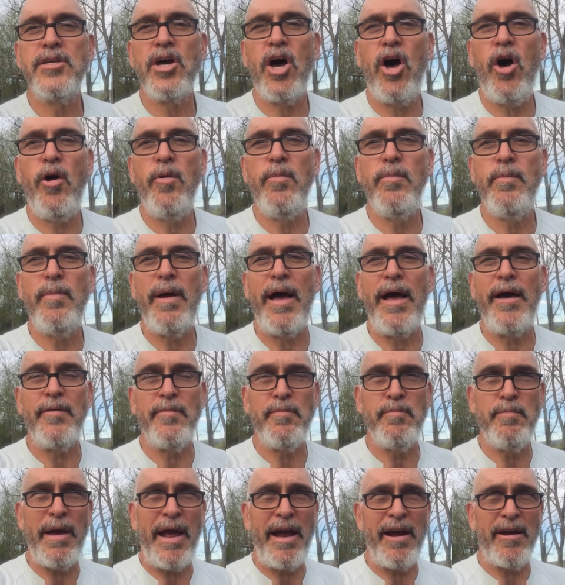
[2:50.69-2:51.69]
tall
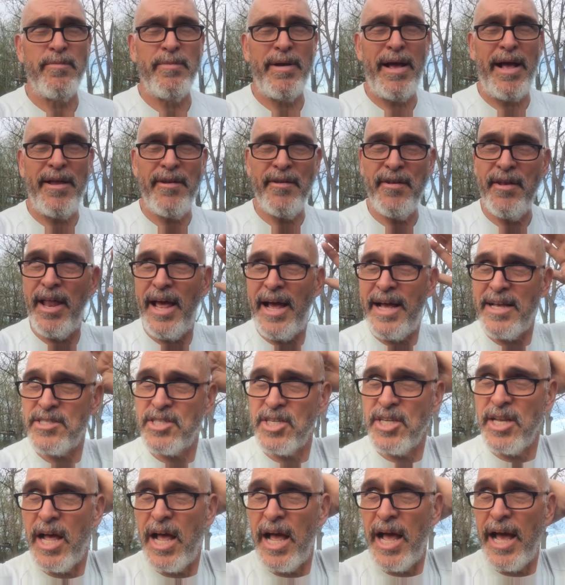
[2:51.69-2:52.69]
mountain, Bear Mountain,
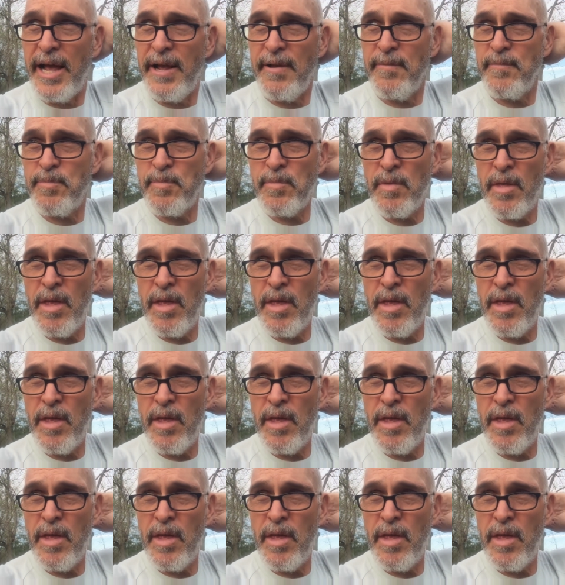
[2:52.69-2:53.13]
last night,